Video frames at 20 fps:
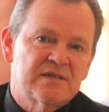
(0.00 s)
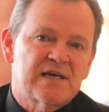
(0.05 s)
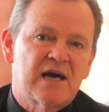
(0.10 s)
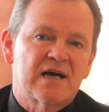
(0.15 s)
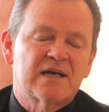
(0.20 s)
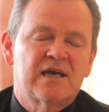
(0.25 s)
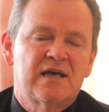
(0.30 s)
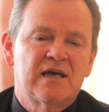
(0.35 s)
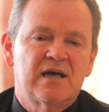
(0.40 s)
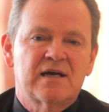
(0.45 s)
is our
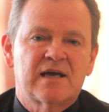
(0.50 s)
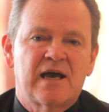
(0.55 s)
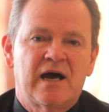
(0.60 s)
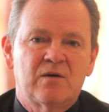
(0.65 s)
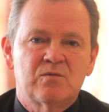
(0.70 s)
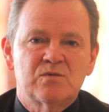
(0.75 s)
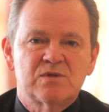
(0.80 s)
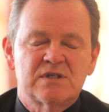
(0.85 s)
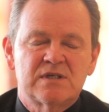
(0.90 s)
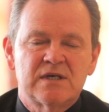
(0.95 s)
key
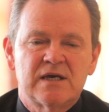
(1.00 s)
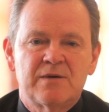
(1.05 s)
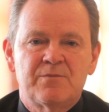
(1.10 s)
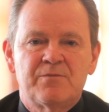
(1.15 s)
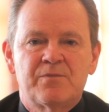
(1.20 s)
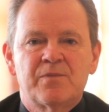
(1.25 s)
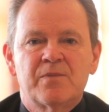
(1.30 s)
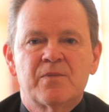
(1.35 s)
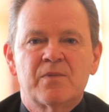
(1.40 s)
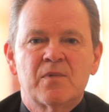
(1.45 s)
accounts team,
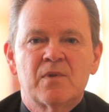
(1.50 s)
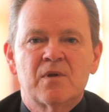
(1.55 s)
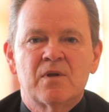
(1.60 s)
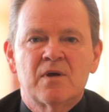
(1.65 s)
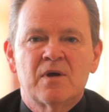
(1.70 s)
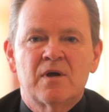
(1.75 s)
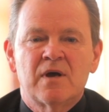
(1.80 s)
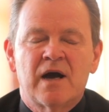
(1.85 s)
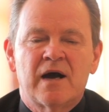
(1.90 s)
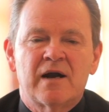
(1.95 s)

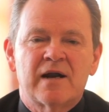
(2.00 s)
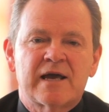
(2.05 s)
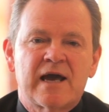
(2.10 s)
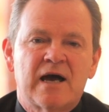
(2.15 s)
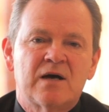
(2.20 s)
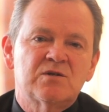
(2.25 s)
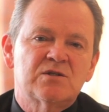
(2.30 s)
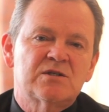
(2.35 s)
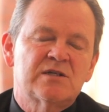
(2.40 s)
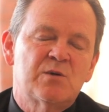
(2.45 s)
our
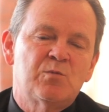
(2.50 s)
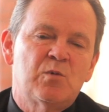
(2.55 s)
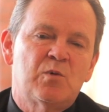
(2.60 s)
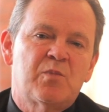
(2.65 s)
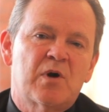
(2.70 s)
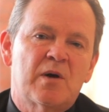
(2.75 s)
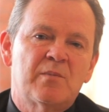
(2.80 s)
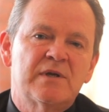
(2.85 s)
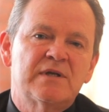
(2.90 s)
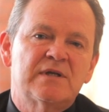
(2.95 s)
accounts team will
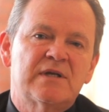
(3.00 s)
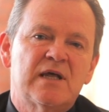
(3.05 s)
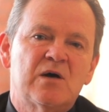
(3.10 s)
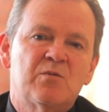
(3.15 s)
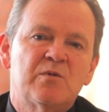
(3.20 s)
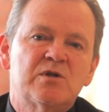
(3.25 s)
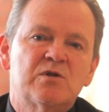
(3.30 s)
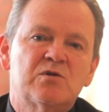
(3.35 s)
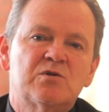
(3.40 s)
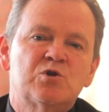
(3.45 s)
probably deal
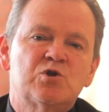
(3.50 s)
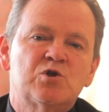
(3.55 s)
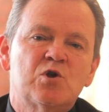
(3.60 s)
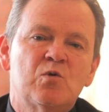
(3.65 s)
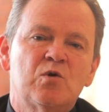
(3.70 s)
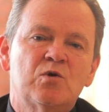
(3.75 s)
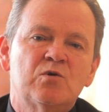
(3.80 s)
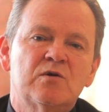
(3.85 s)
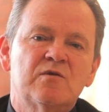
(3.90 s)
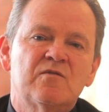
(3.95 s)
with
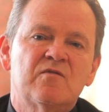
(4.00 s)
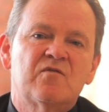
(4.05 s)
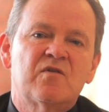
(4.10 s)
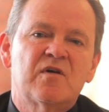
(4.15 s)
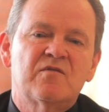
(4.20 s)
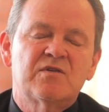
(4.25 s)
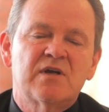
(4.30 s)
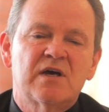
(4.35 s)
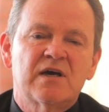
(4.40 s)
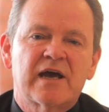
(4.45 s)

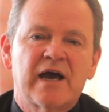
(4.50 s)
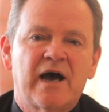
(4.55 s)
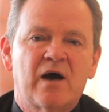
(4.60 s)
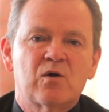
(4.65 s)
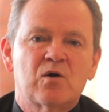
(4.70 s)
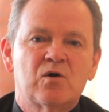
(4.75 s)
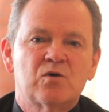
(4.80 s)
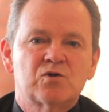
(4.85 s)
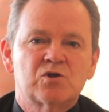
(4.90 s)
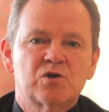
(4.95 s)
250
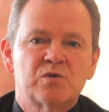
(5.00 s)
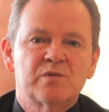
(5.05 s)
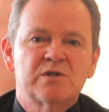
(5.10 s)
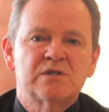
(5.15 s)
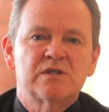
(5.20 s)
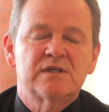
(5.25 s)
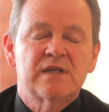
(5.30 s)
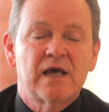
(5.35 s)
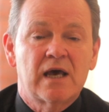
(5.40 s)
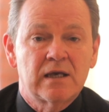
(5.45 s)
account customers
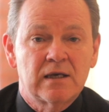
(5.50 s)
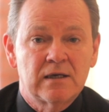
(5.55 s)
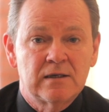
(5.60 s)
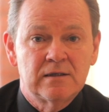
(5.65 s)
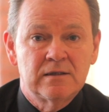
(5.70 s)
a day.